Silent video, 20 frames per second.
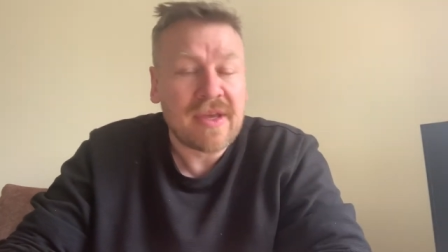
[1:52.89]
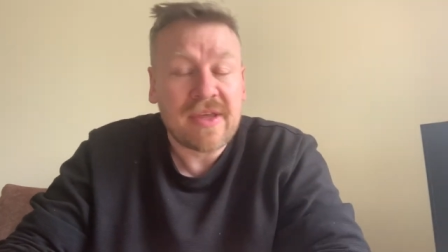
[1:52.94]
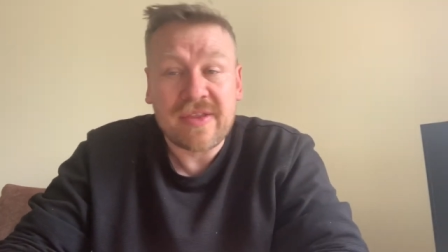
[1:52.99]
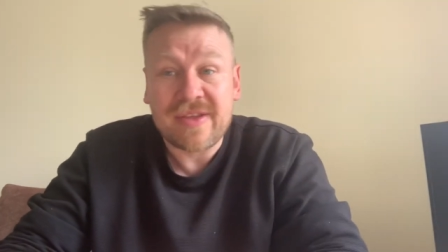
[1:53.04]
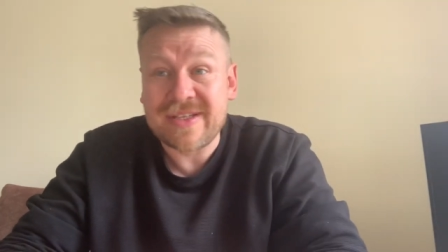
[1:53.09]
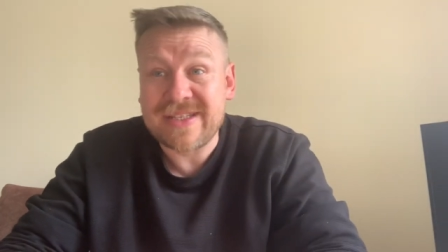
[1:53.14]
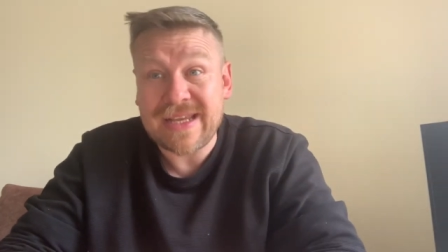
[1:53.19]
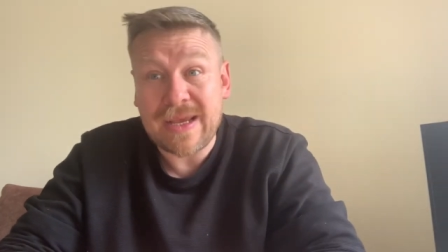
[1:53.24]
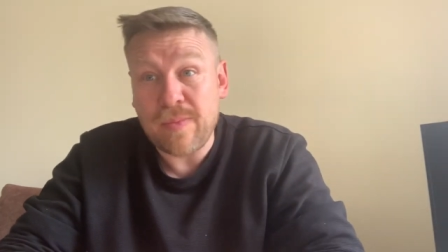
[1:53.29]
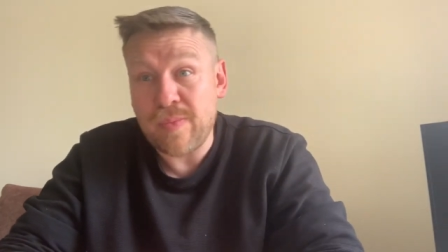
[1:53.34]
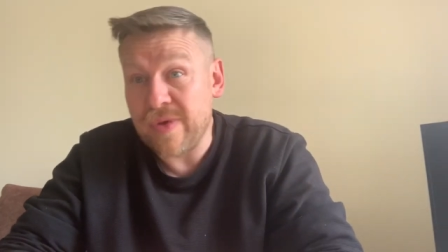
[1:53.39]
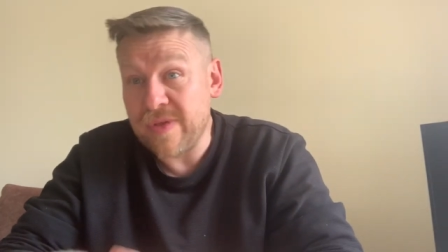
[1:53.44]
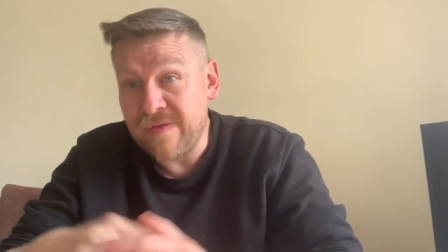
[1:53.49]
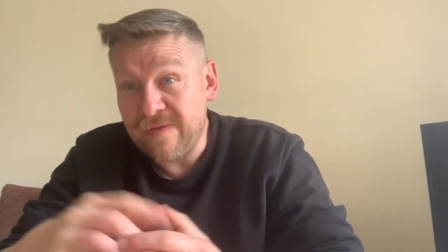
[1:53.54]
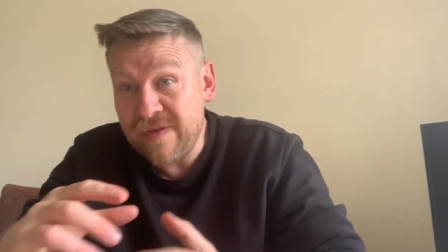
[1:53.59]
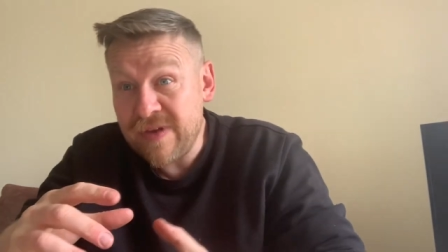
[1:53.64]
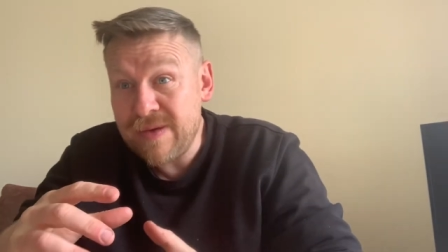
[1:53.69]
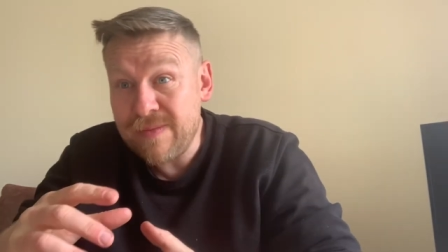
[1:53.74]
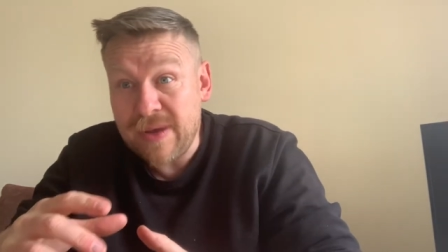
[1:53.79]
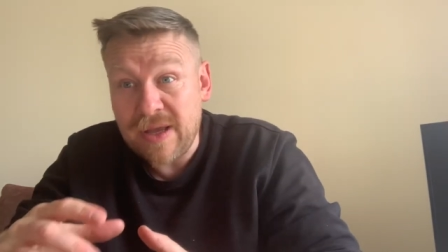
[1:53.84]
The same with
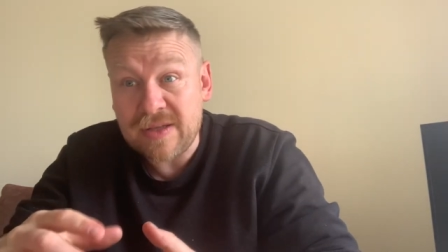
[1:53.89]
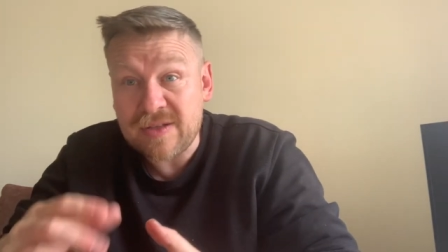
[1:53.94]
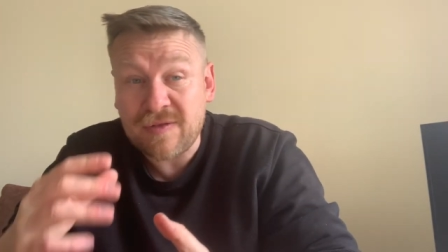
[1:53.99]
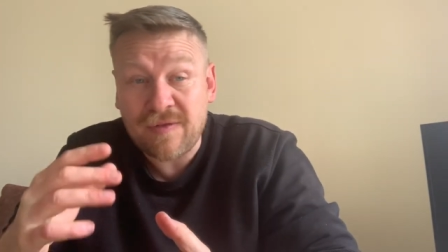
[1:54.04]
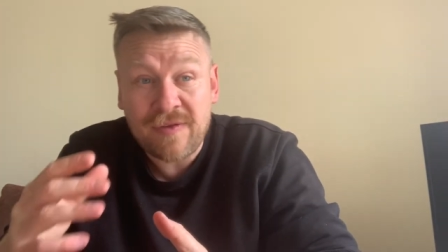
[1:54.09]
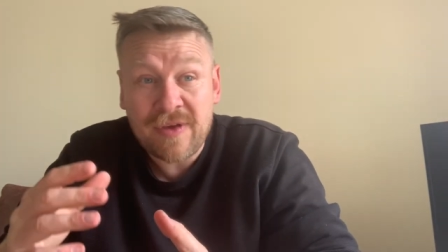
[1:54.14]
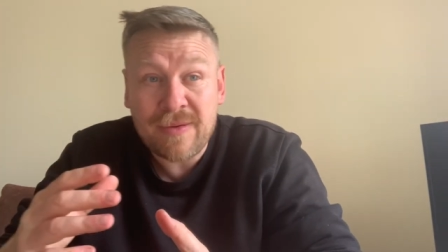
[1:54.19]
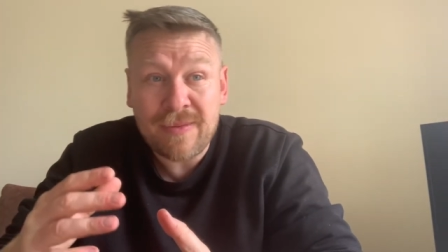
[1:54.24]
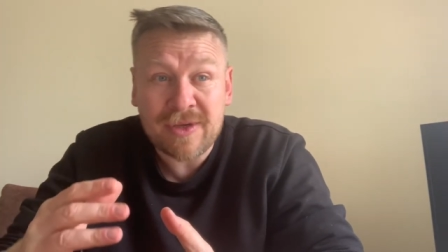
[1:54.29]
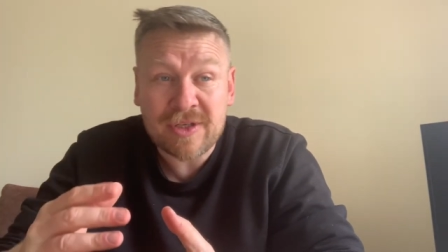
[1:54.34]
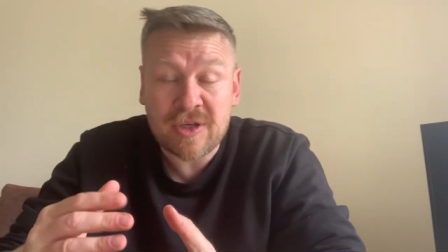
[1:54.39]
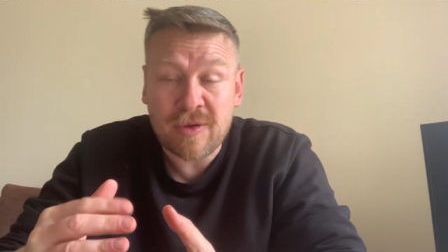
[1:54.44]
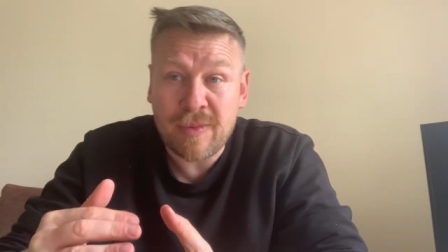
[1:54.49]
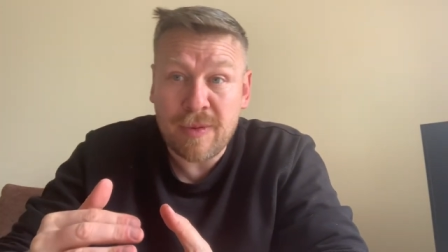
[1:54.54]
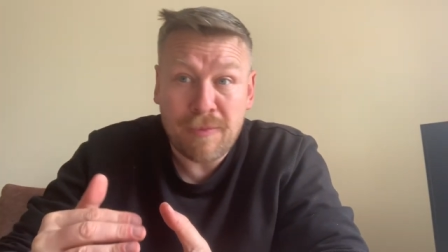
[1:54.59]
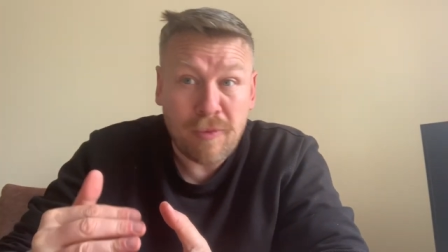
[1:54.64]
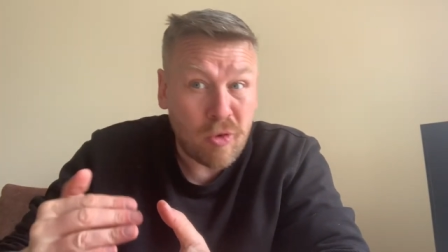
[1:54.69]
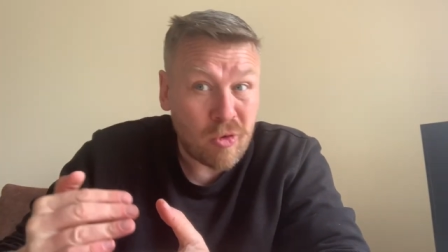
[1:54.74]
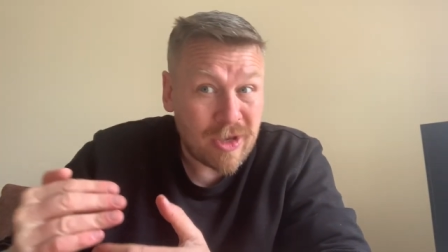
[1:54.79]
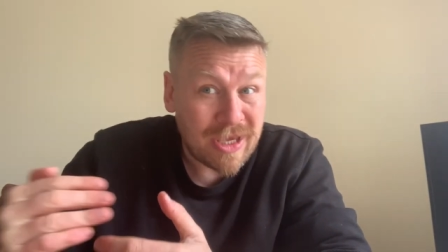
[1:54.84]
females. Females could be
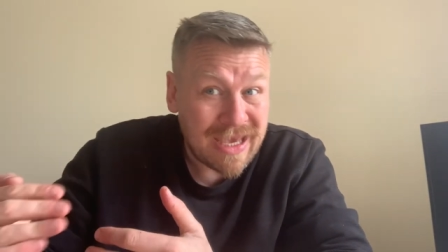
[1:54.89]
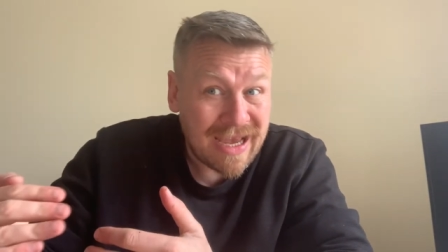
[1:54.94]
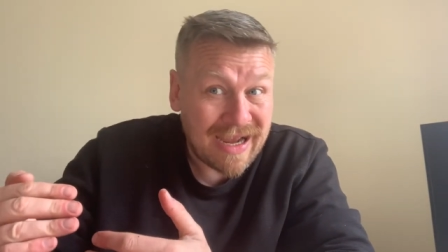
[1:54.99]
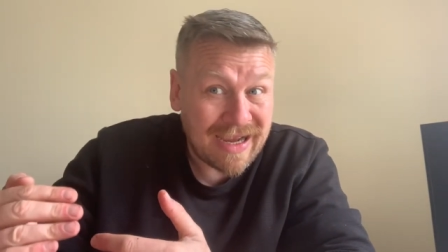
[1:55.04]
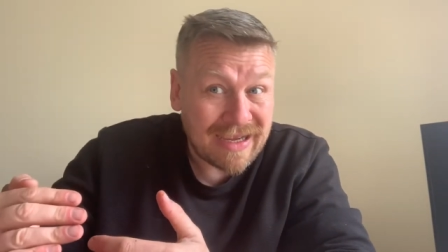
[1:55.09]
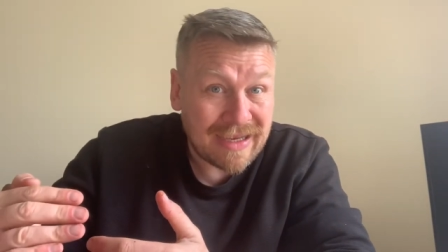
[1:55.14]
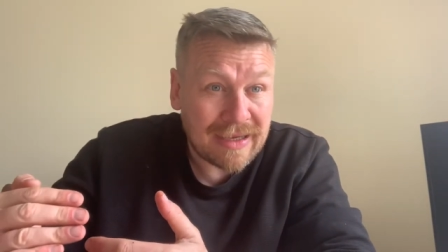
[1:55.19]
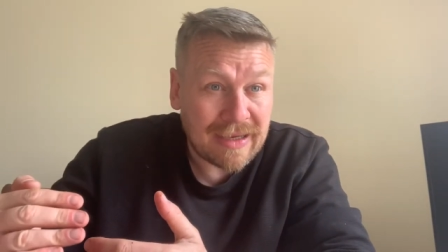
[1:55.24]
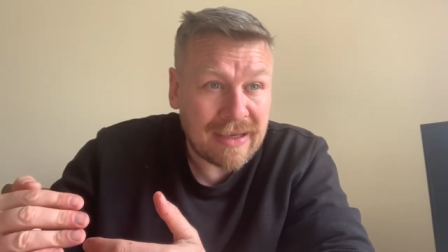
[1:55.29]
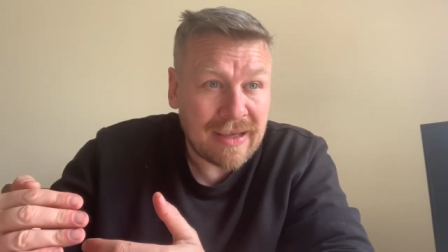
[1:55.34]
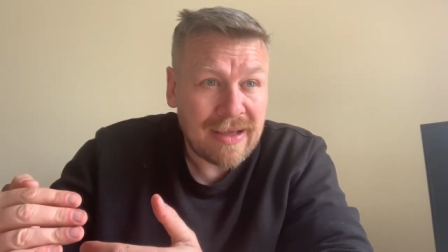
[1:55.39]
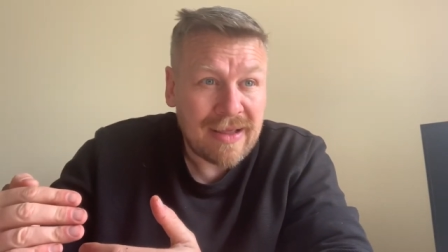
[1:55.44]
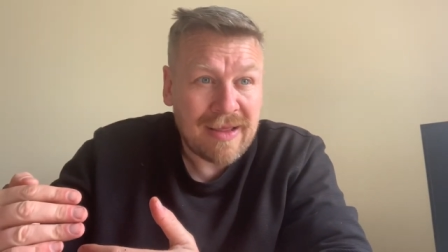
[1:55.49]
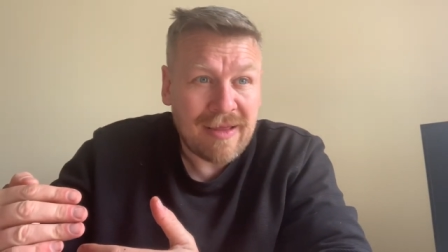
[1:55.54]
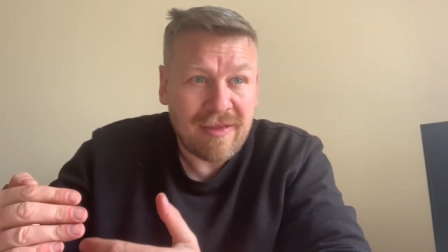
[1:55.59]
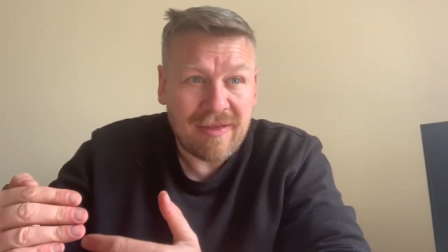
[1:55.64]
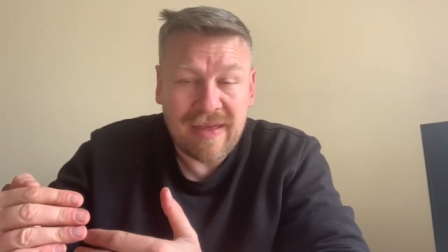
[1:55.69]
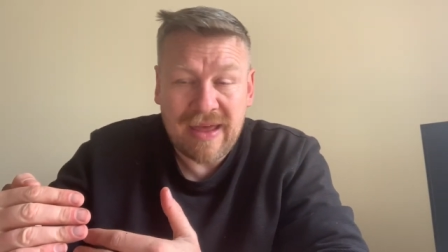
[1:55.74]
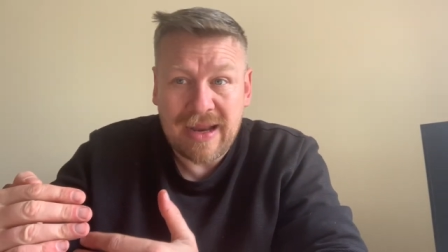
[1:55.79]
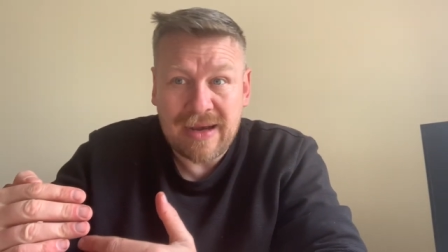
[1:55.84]
more yang
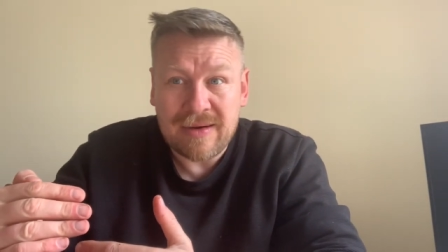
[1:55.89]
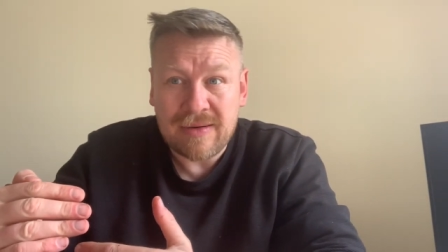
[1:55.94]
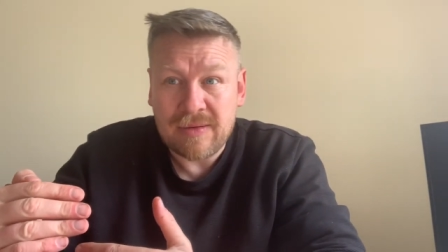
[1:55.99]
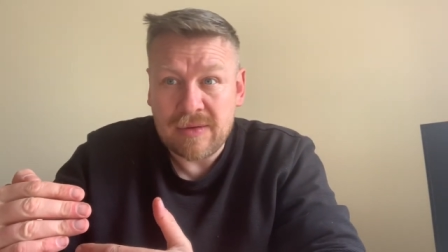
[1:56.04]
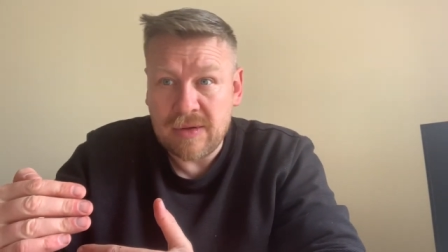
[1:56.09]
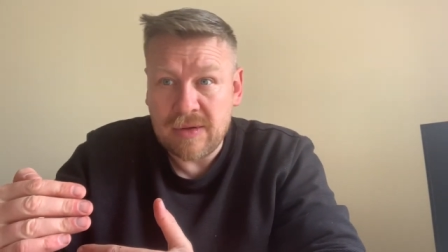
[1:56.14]
than